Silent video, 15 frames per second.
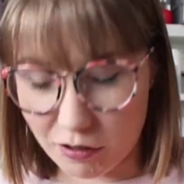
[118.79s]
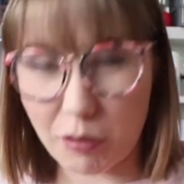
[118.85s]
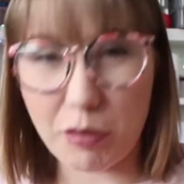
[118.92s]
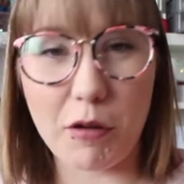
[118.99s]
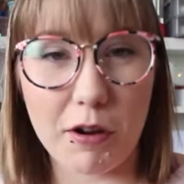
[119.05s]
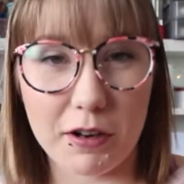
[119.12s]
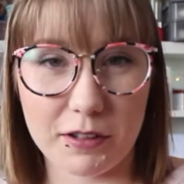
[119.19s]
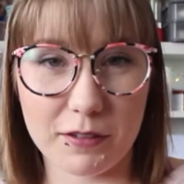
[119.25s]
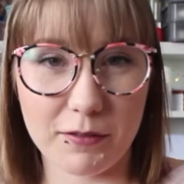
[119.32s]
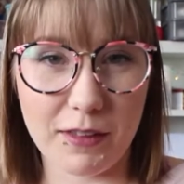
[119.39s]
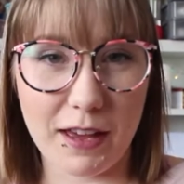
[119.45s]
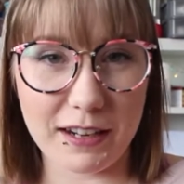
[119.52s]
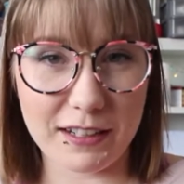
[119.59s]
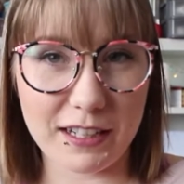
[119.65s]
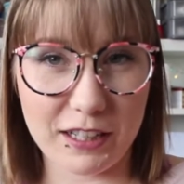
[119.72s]
the thought of
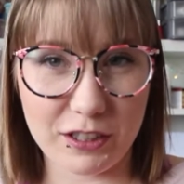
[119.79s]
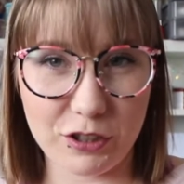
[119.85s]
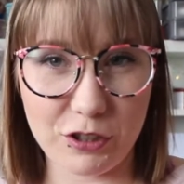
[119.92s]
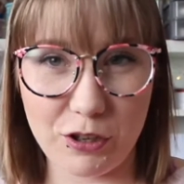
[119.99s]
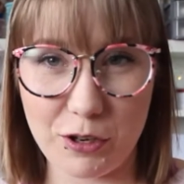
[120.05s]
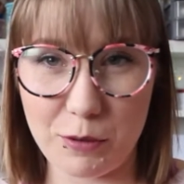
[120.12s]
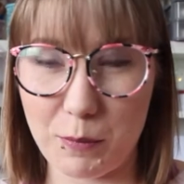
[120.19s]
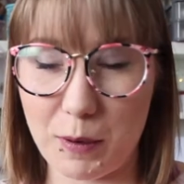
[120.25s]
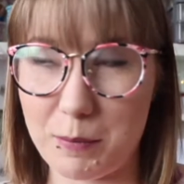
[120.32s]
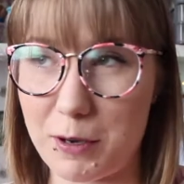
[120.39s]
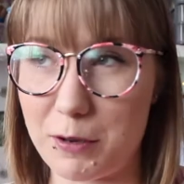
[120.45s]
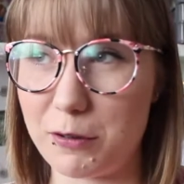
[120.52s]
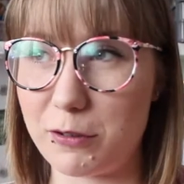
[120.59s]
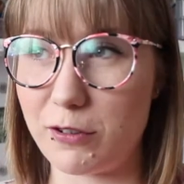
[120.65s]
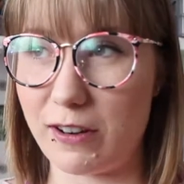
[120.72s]
that texture in my
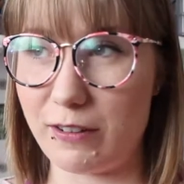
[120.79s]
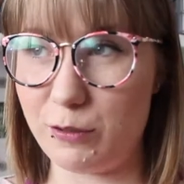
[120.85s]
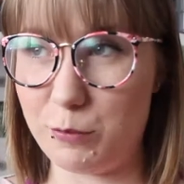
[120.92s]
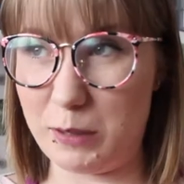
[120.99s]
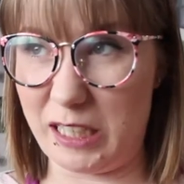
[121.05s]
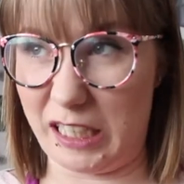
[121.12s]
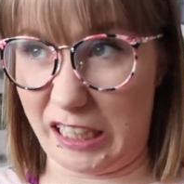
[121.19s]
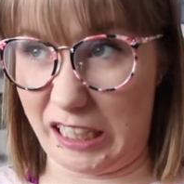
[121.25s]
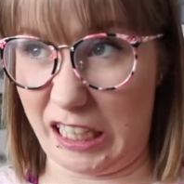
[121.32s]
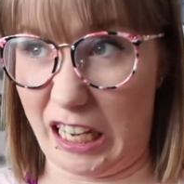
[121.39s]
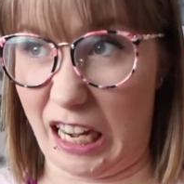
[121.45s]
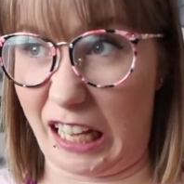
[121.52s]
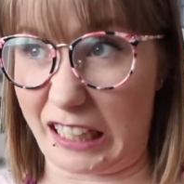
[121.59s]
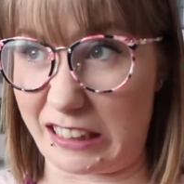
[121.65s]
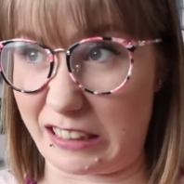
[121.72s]
mouth drives me
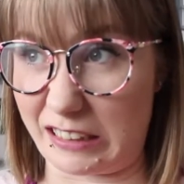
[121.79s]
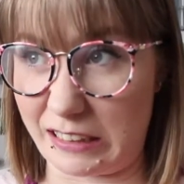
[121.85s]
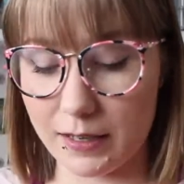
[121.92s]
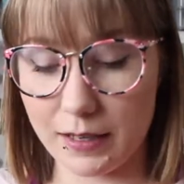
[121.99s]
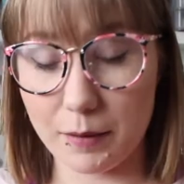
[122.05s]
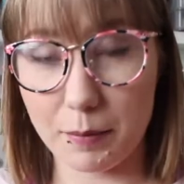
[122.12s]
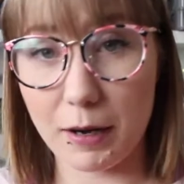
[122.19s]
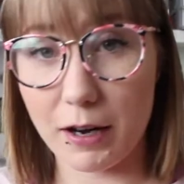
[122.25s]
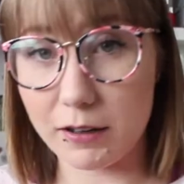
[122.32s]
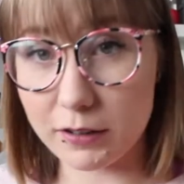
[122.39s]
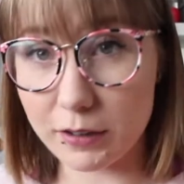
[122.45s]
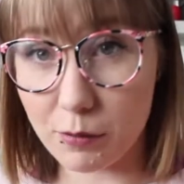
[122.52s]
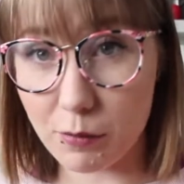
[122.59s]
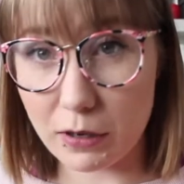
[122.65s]
nuts. It apparently